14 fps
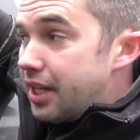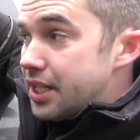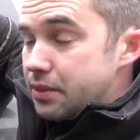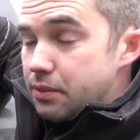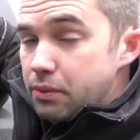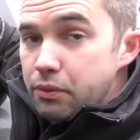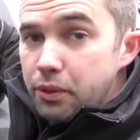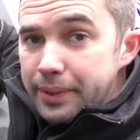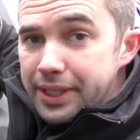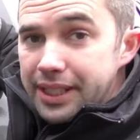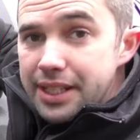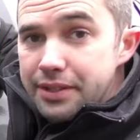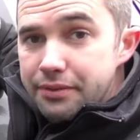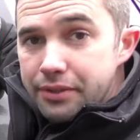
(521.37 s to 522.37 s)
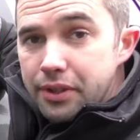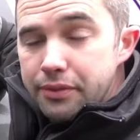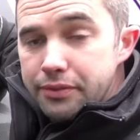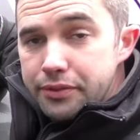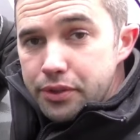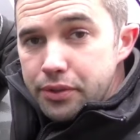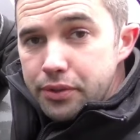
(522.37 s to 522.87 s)
as we will be levering
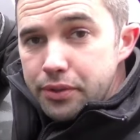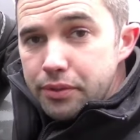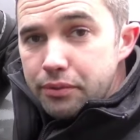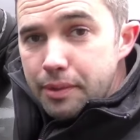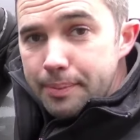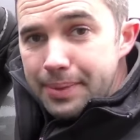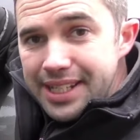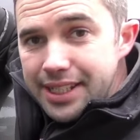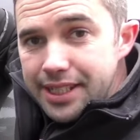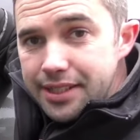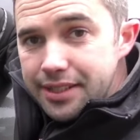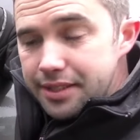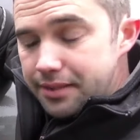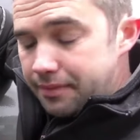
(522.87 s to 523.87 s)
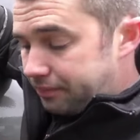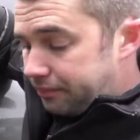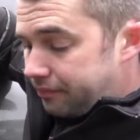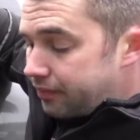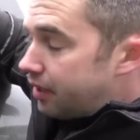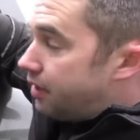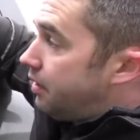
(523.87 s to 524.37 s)
off to repair dents.
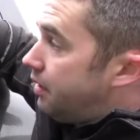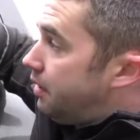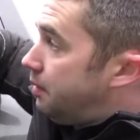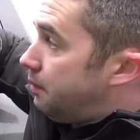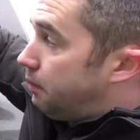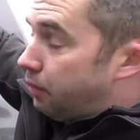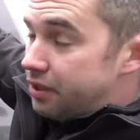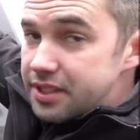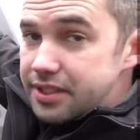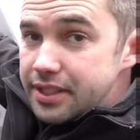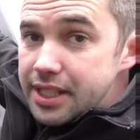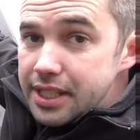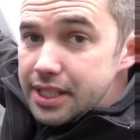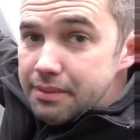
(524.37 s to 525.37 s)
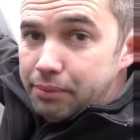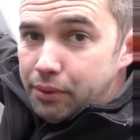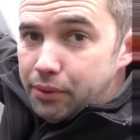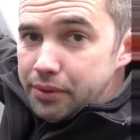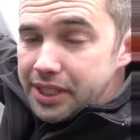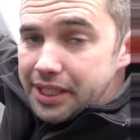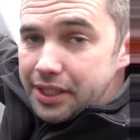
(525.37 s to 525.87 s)
Once the
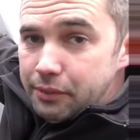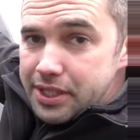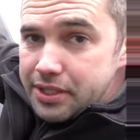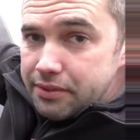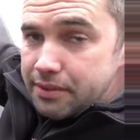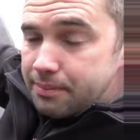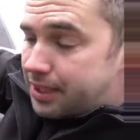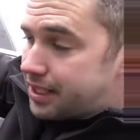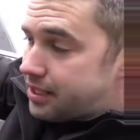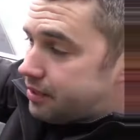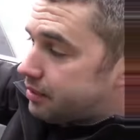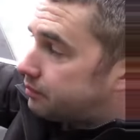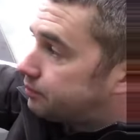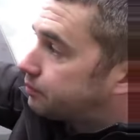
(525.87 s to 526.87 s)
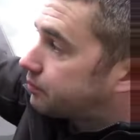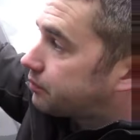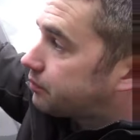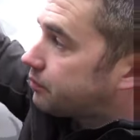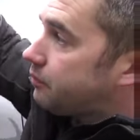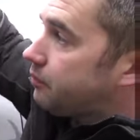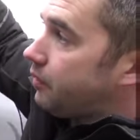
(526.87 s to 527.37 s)
board and the wedge are in place,
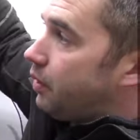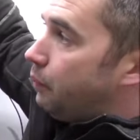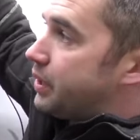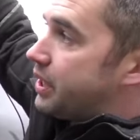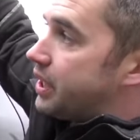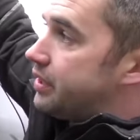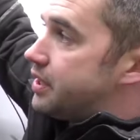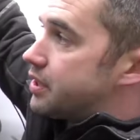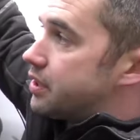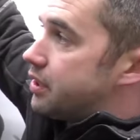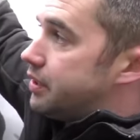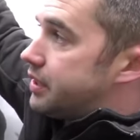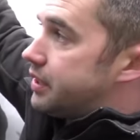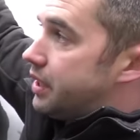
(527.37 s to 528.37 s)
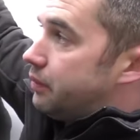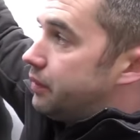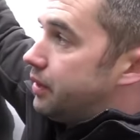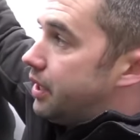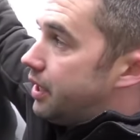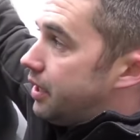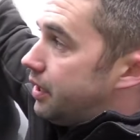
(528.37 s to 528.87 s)
we can then slot down
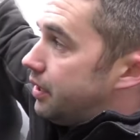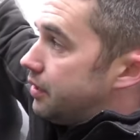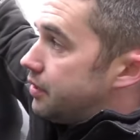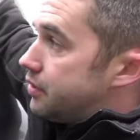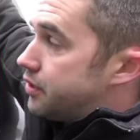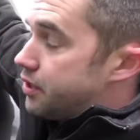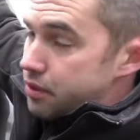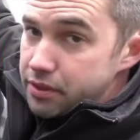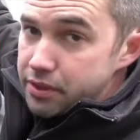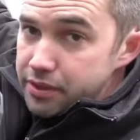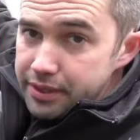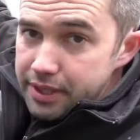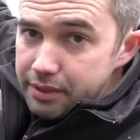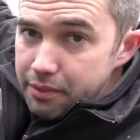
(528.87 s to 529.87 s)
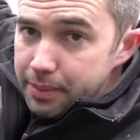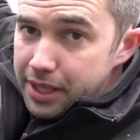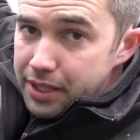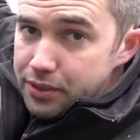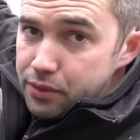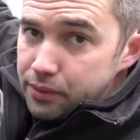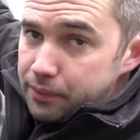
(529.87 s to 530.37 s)
our chosen dent repair
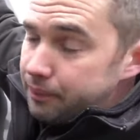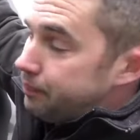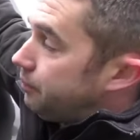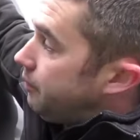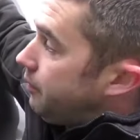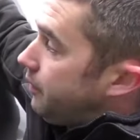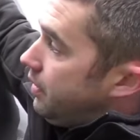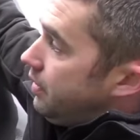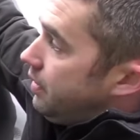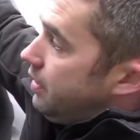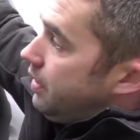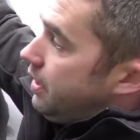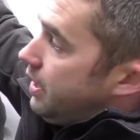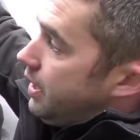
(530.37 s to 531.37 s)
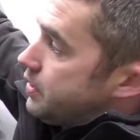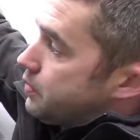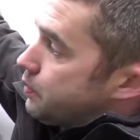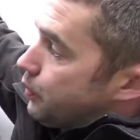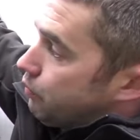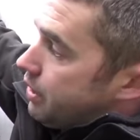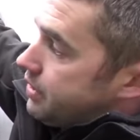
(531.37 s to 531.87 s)
tool, and this
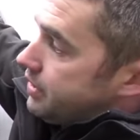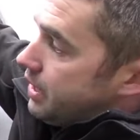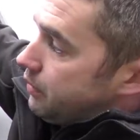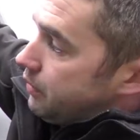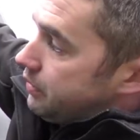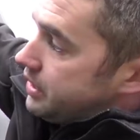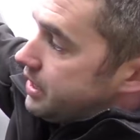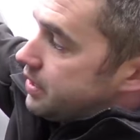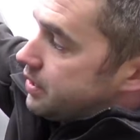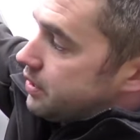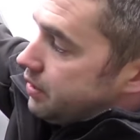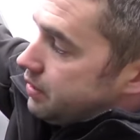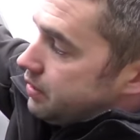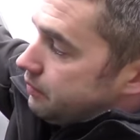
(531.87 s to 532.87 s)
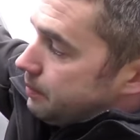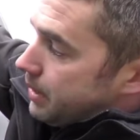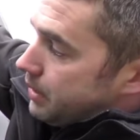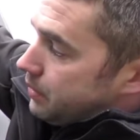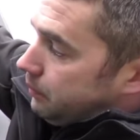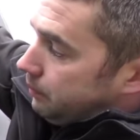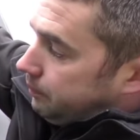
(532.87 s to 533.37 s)
will run down on the inside of the
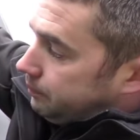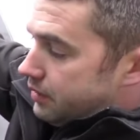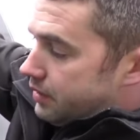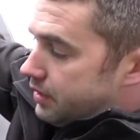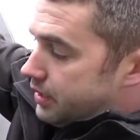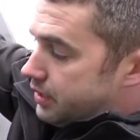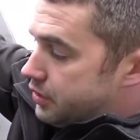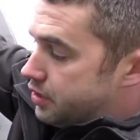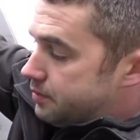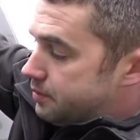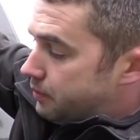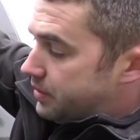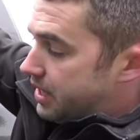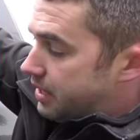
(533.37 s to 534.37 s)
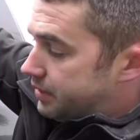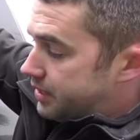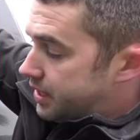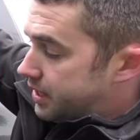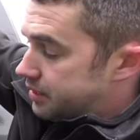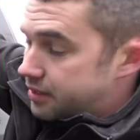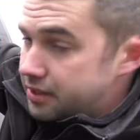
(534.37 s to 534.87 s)
panel, and assuming we have a
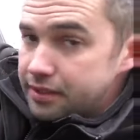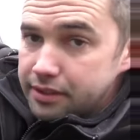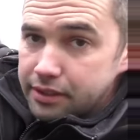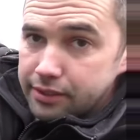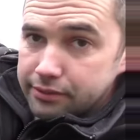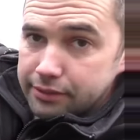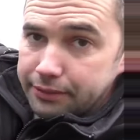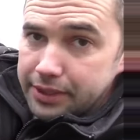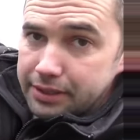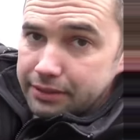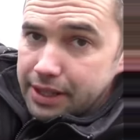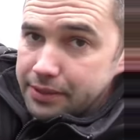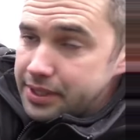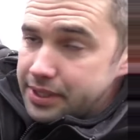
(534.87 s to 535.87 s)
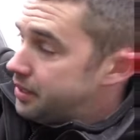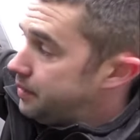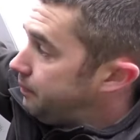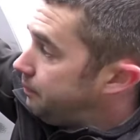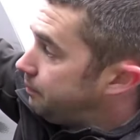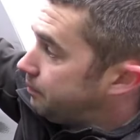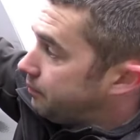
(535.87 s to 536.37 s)
dent roughly around here,